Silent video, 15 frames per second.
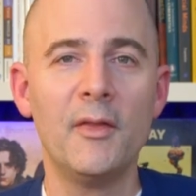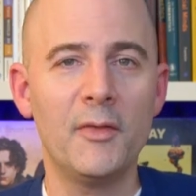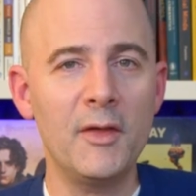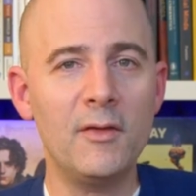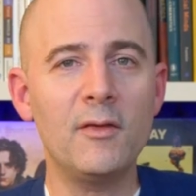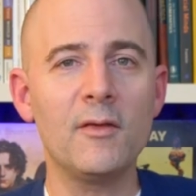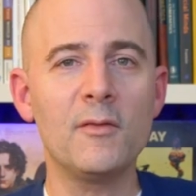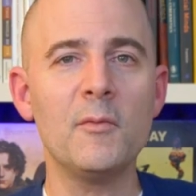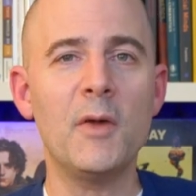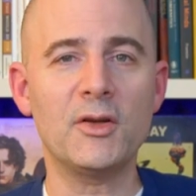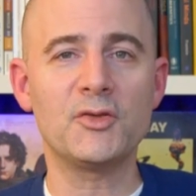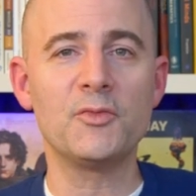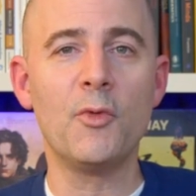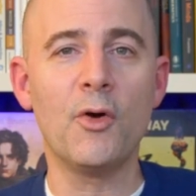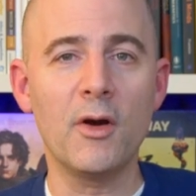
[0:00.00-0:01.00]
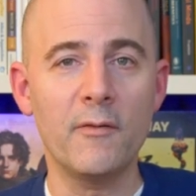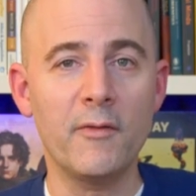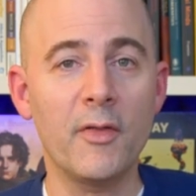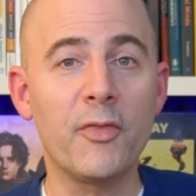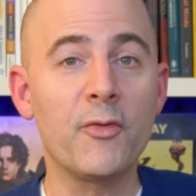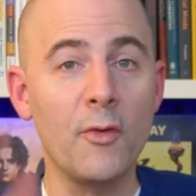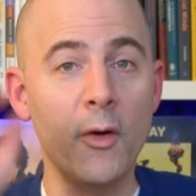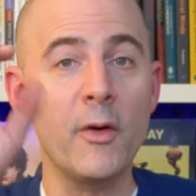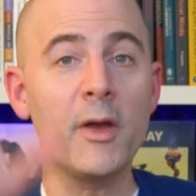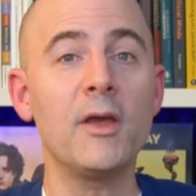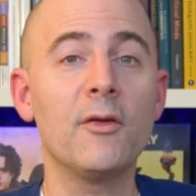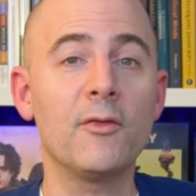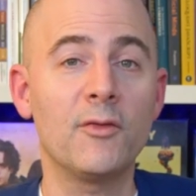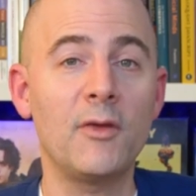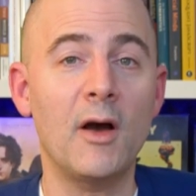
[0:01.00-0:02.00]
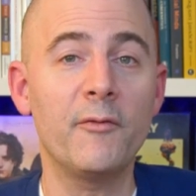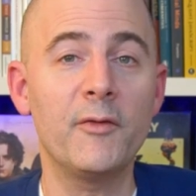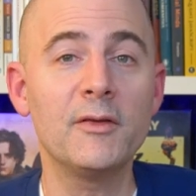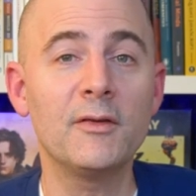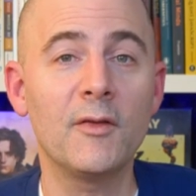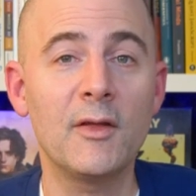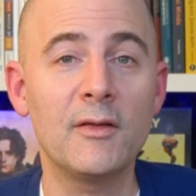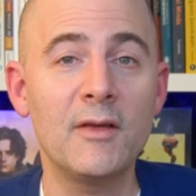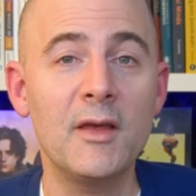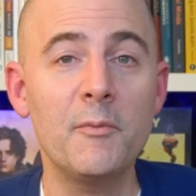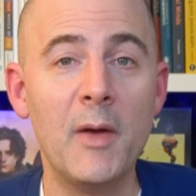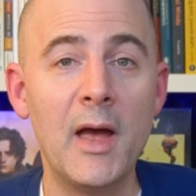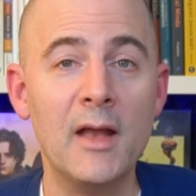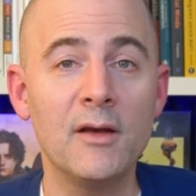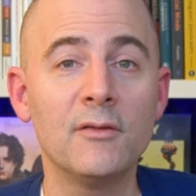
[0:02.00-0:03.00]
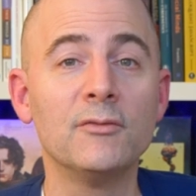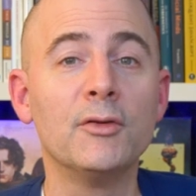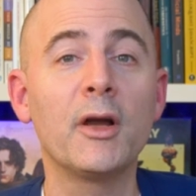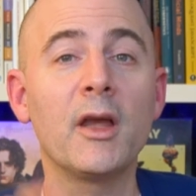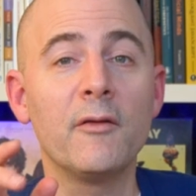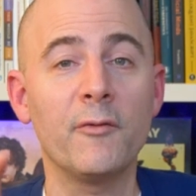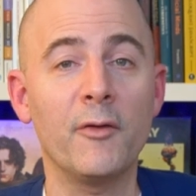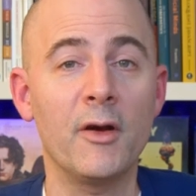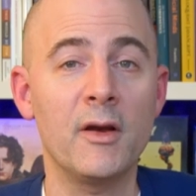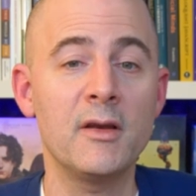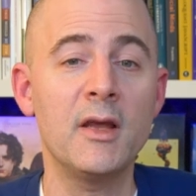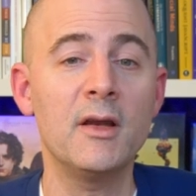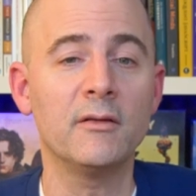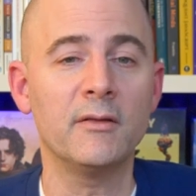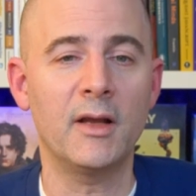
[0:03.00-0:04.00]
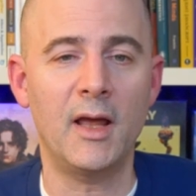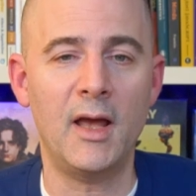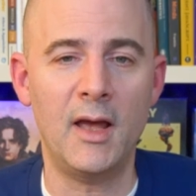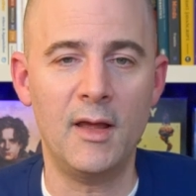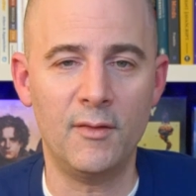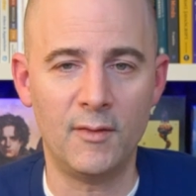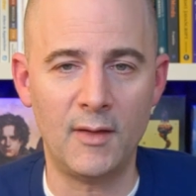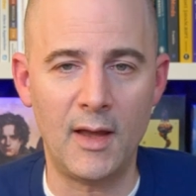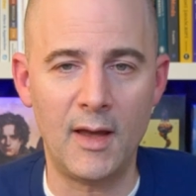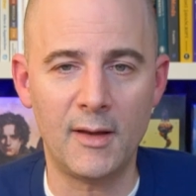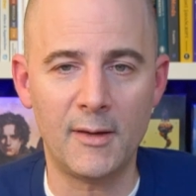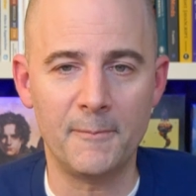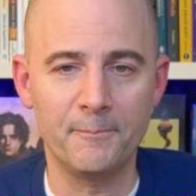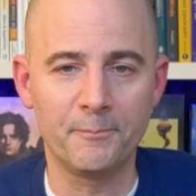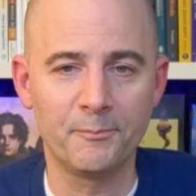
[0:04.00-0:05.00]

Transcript: This is much more of a throwing yourself into the deep end, looking for a needle in a haystack.